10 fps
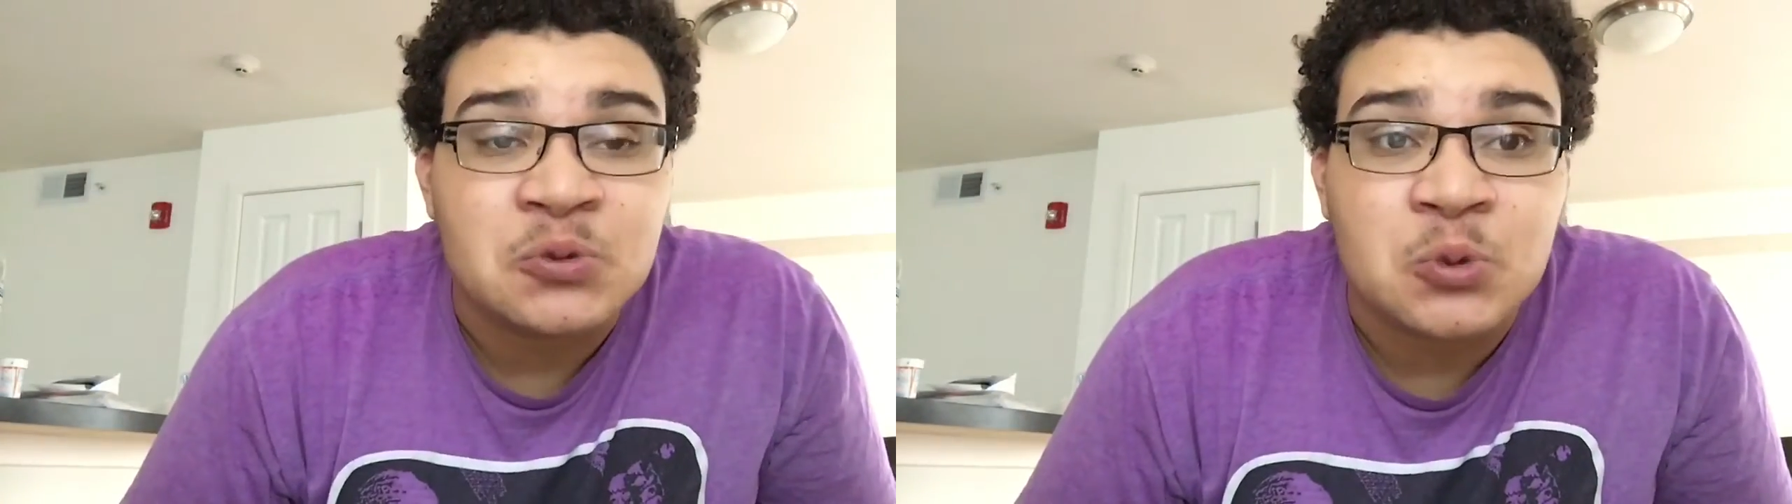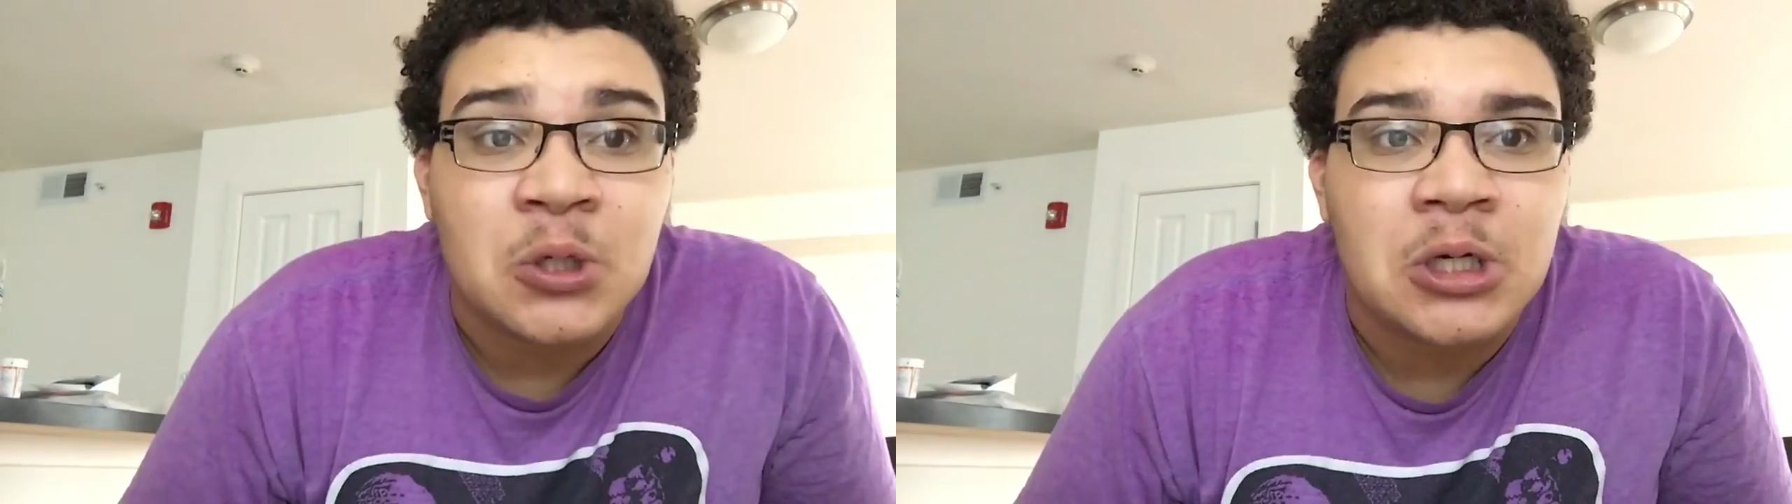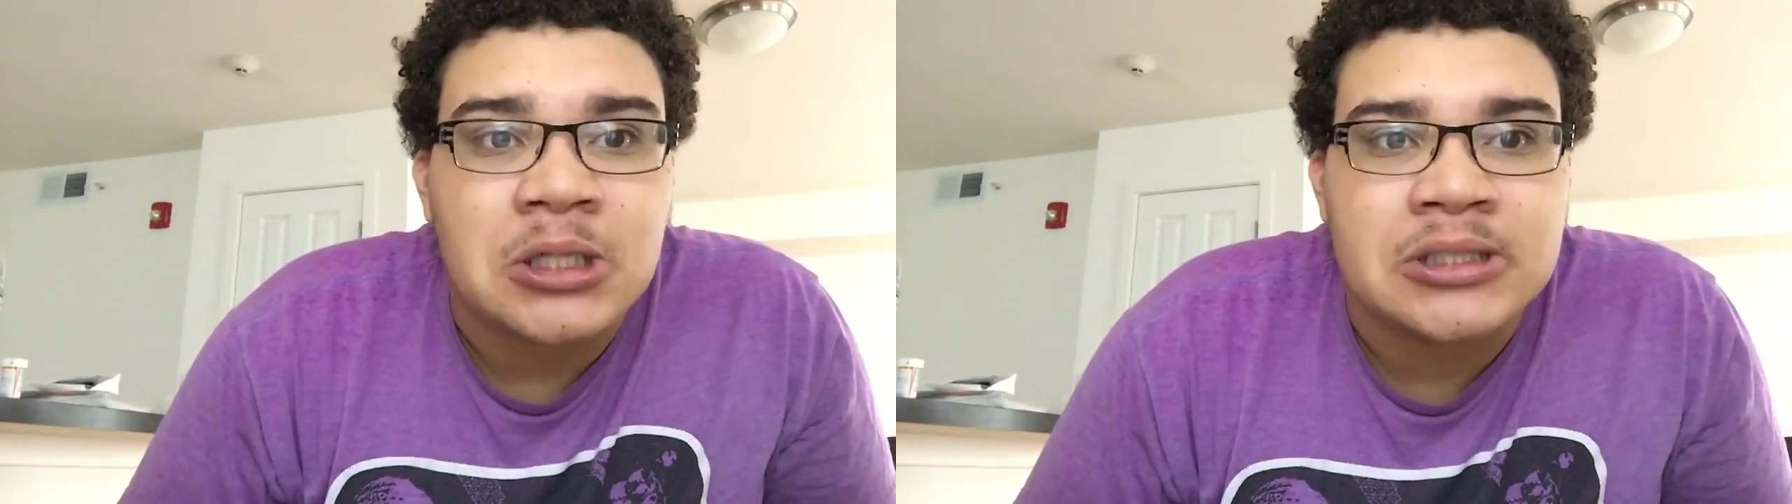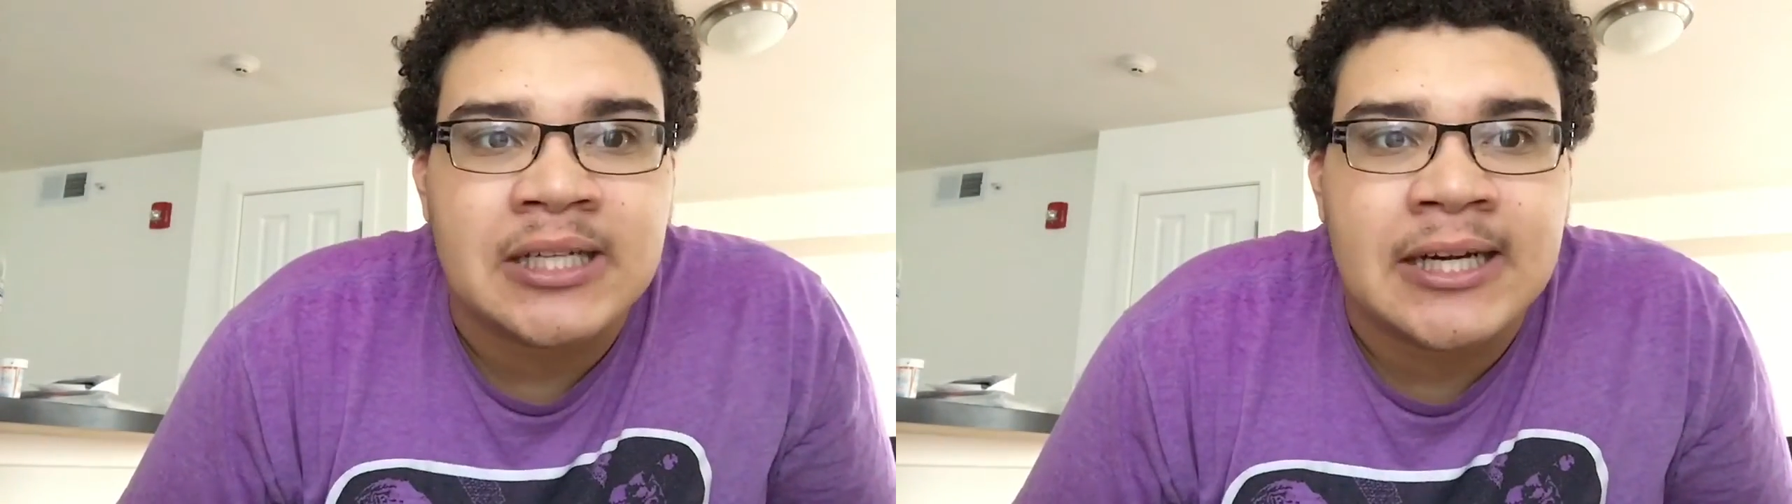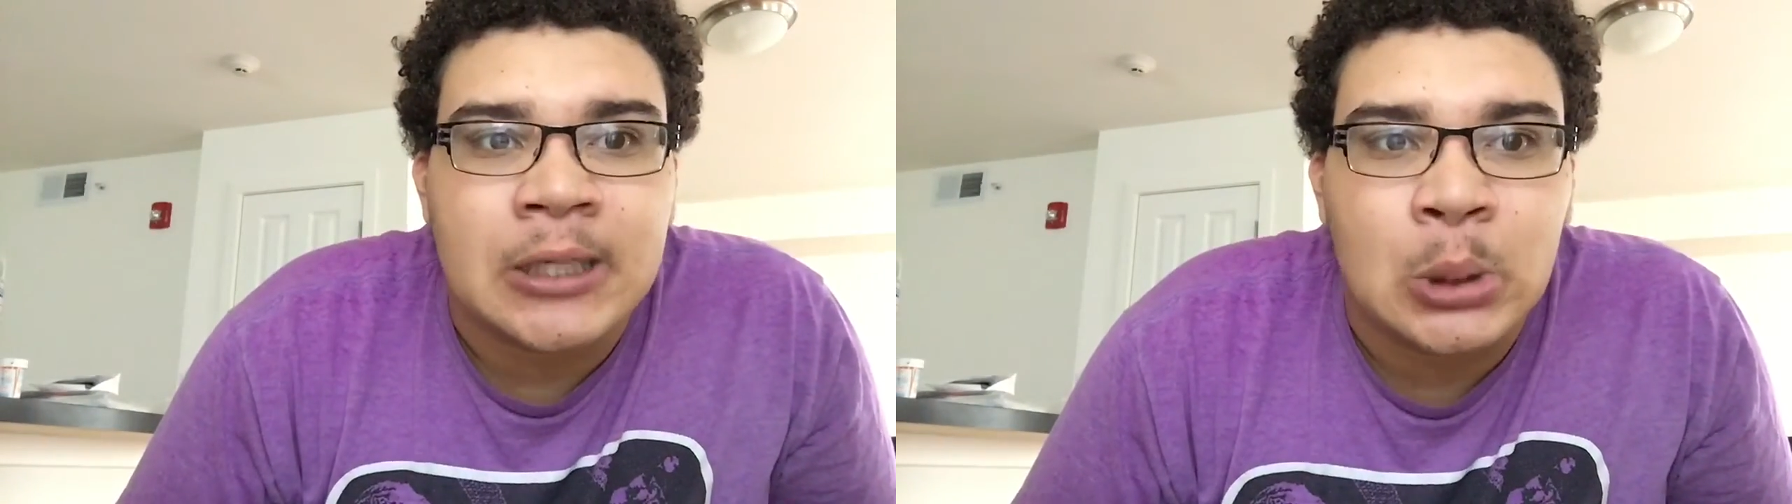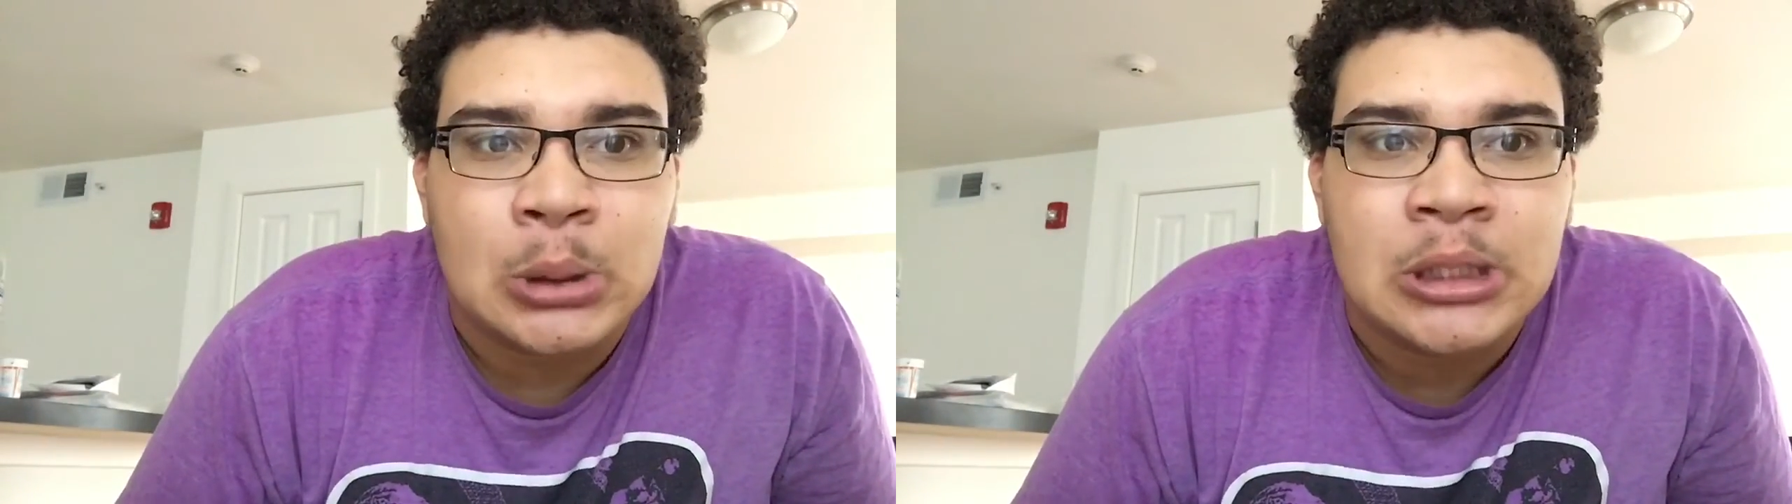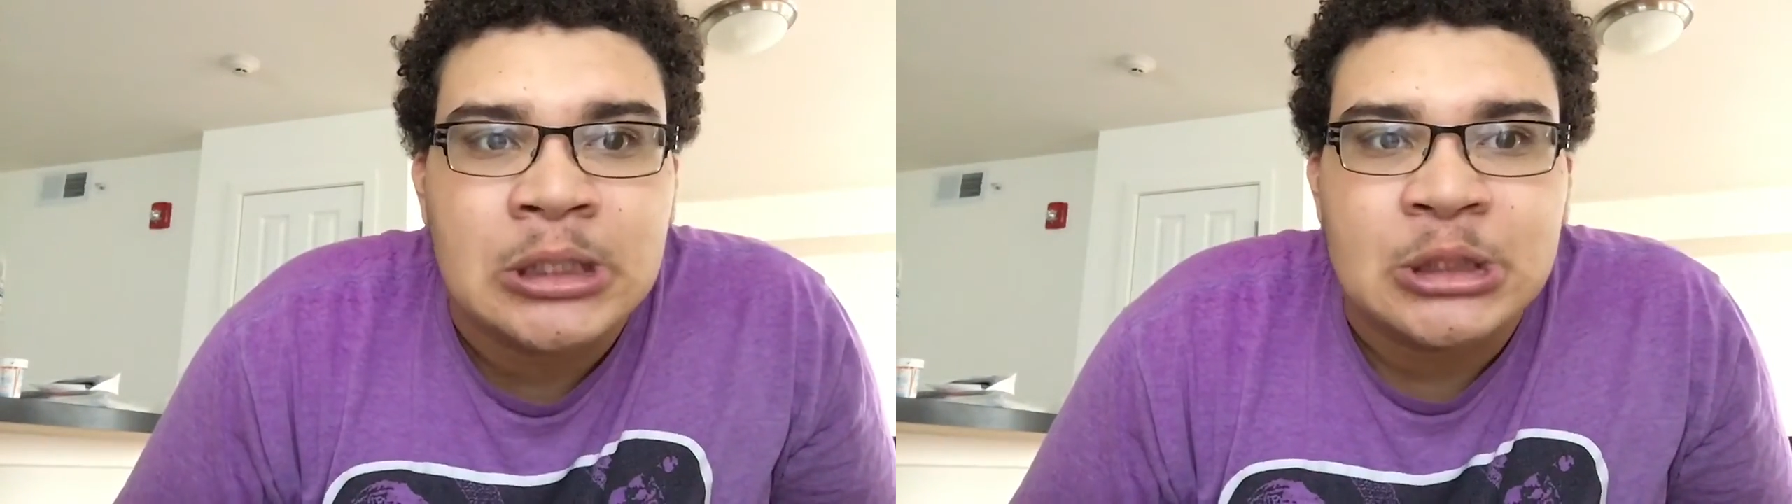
Raw down